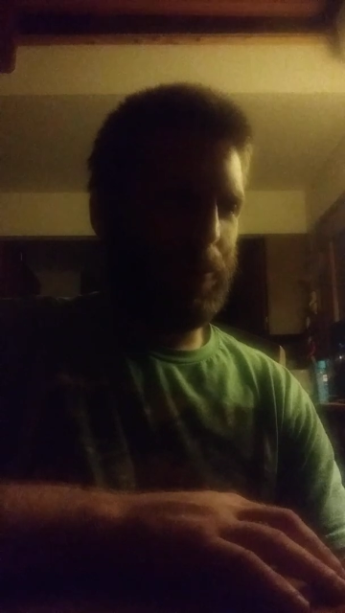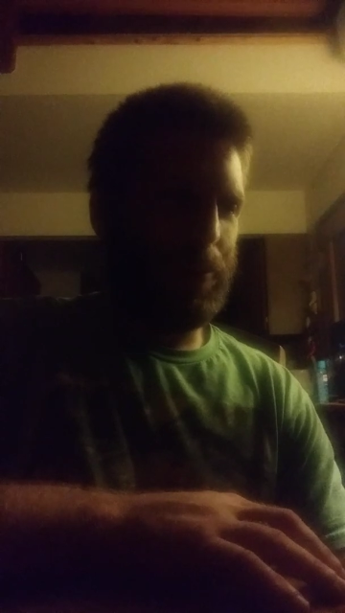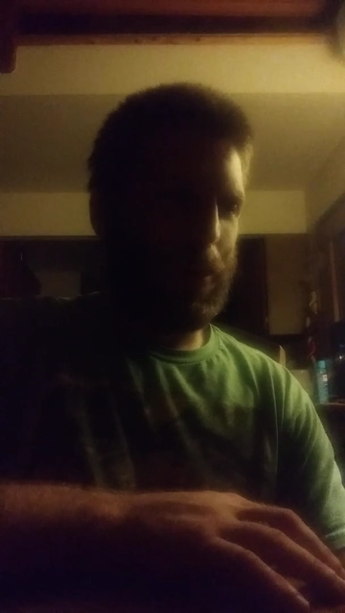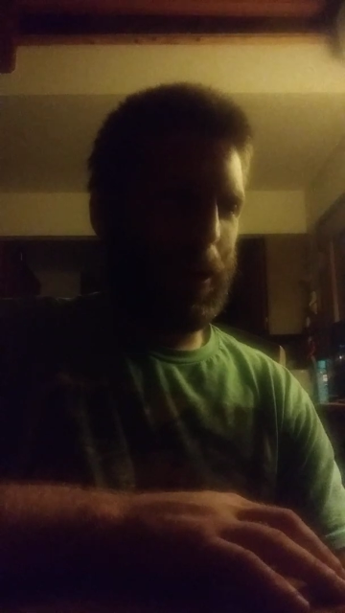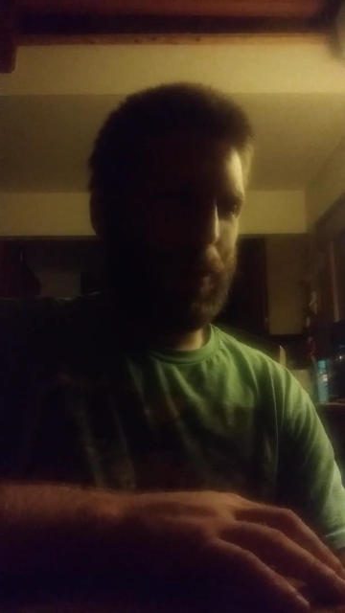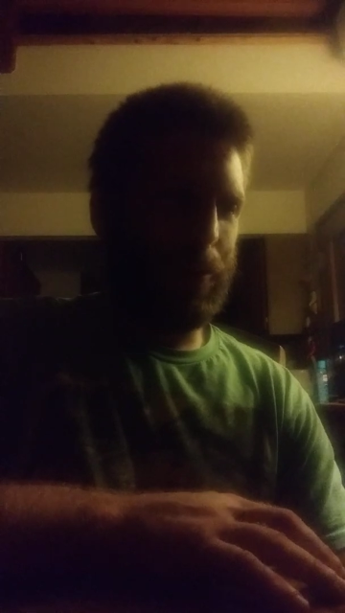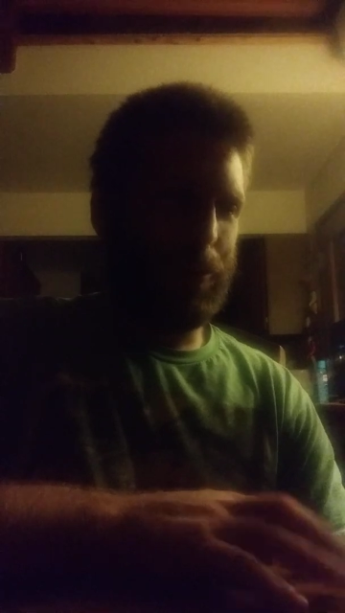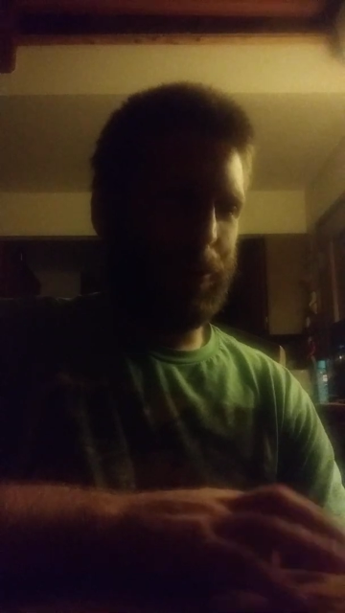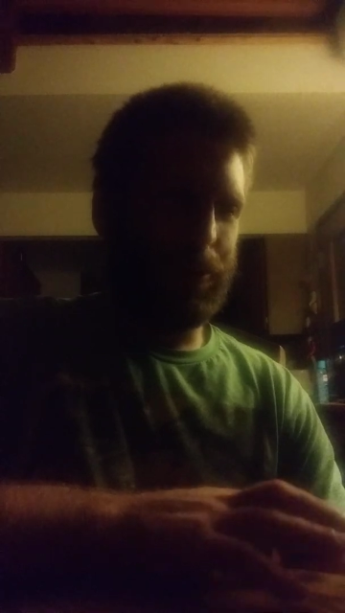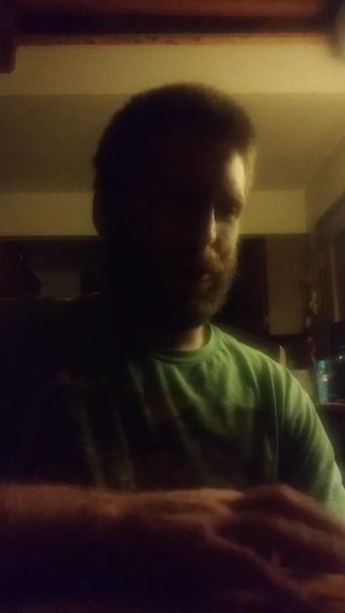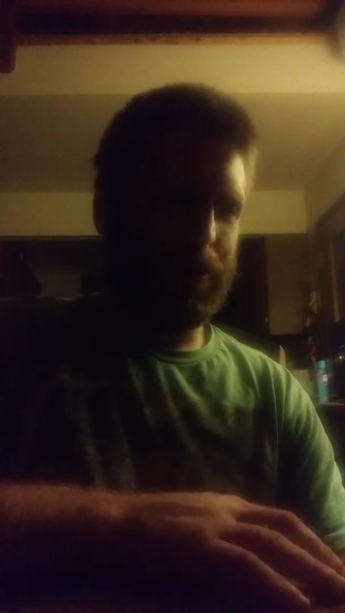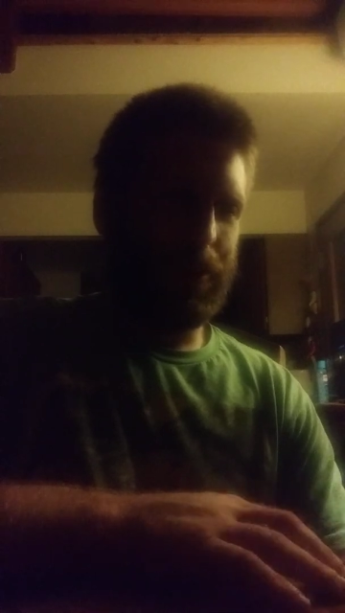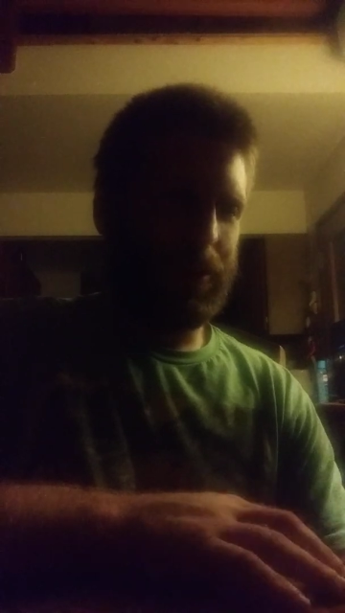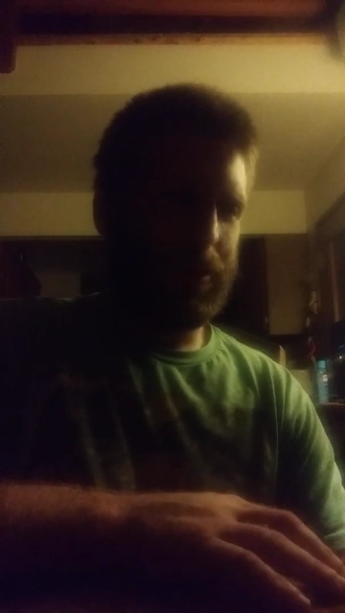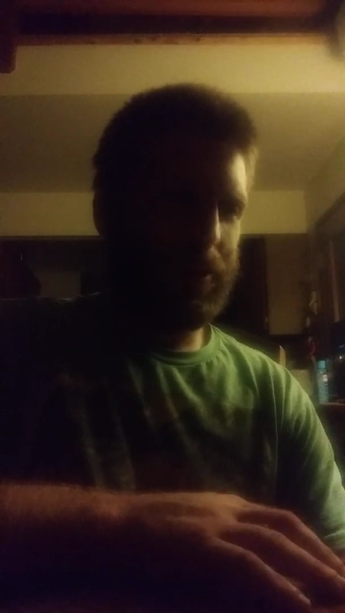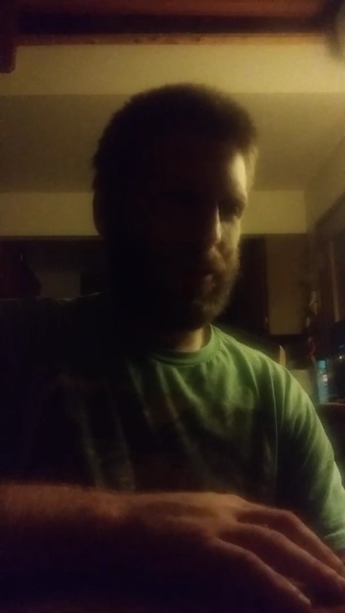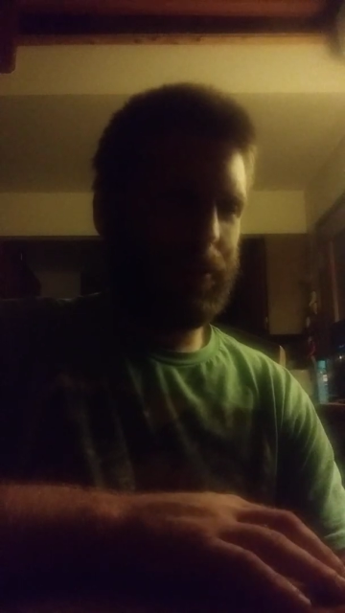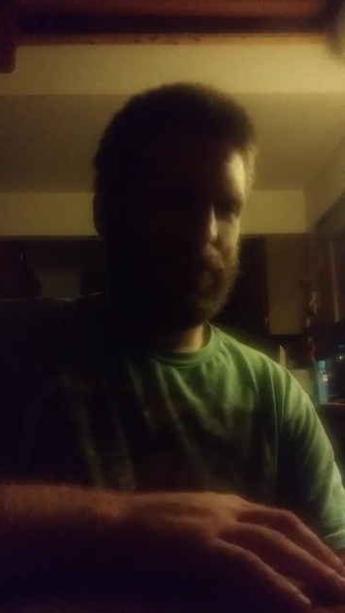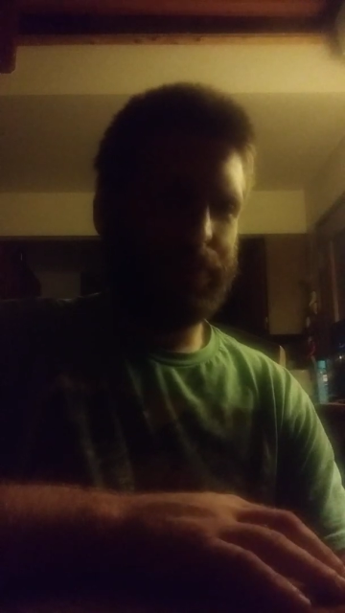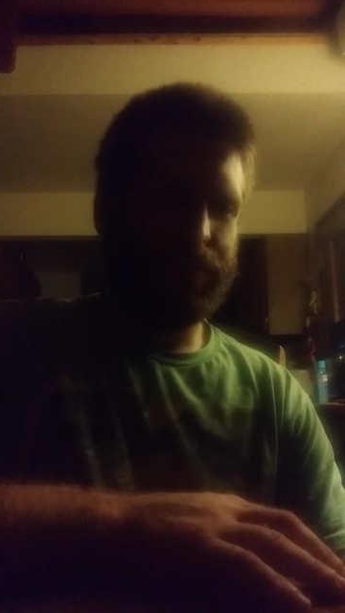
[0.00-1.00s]
mammals,
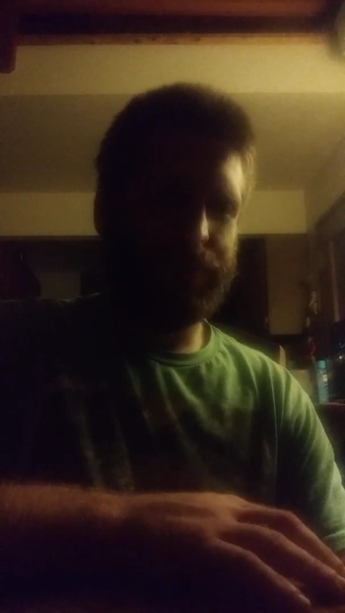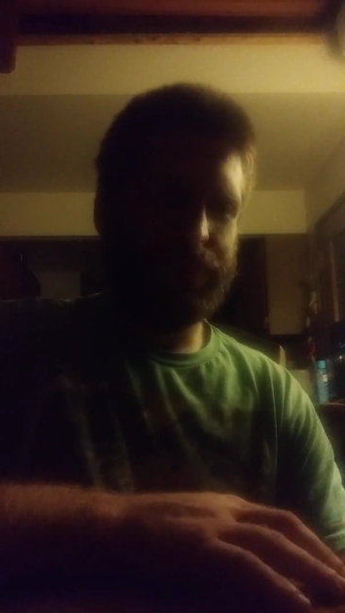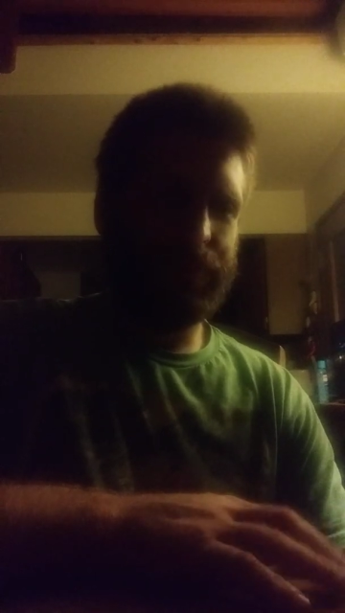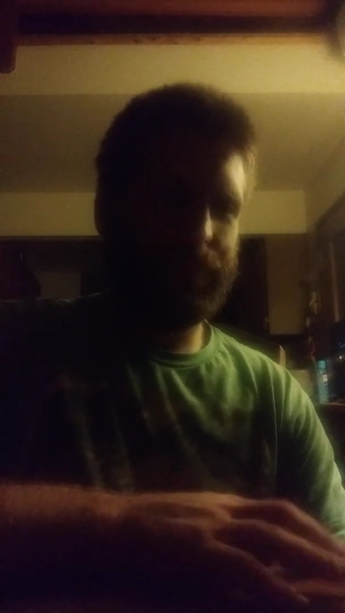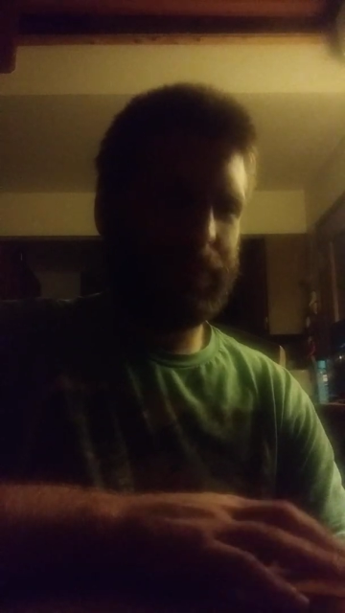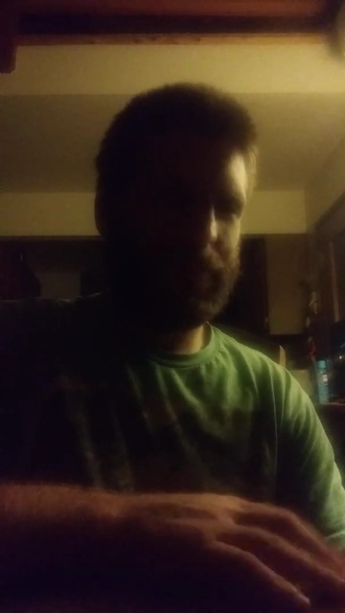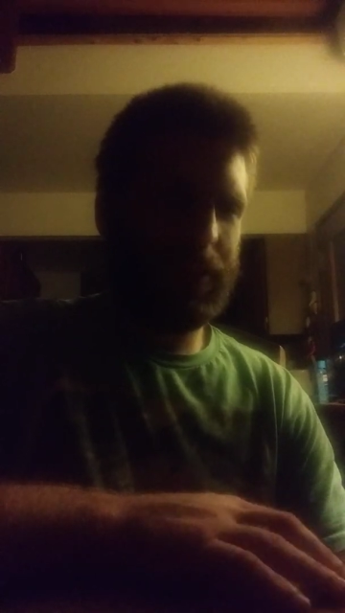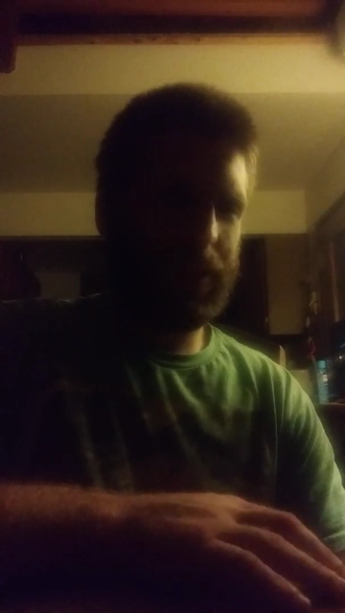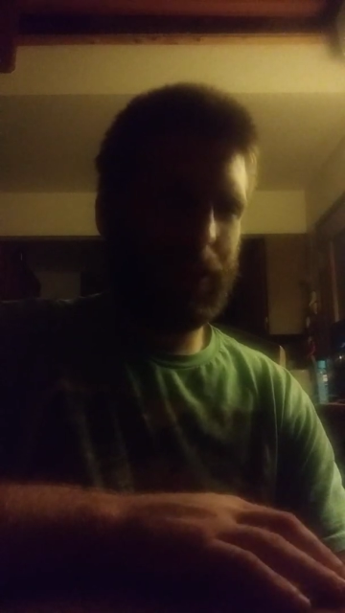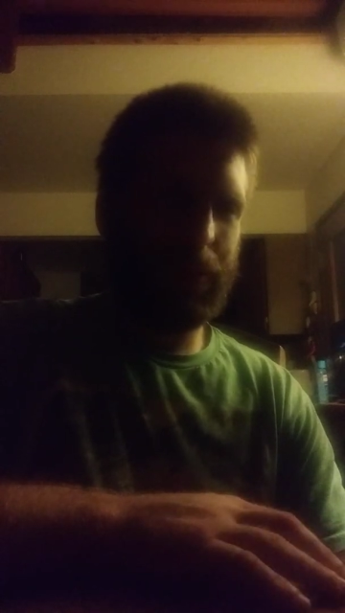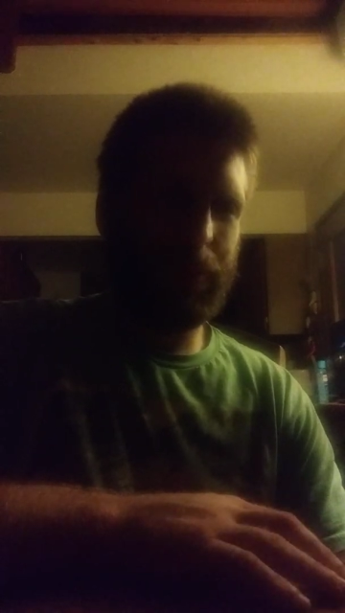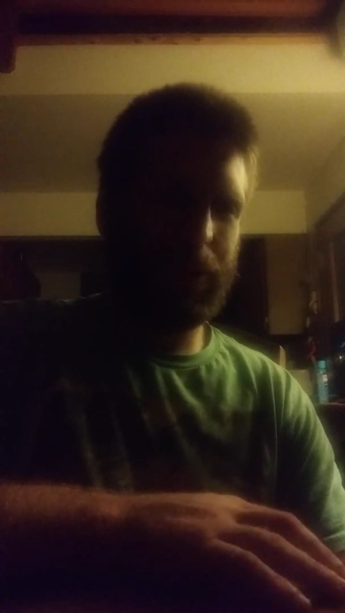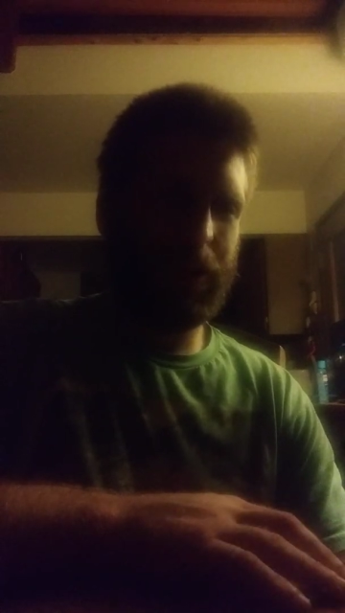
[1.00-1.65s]
I'm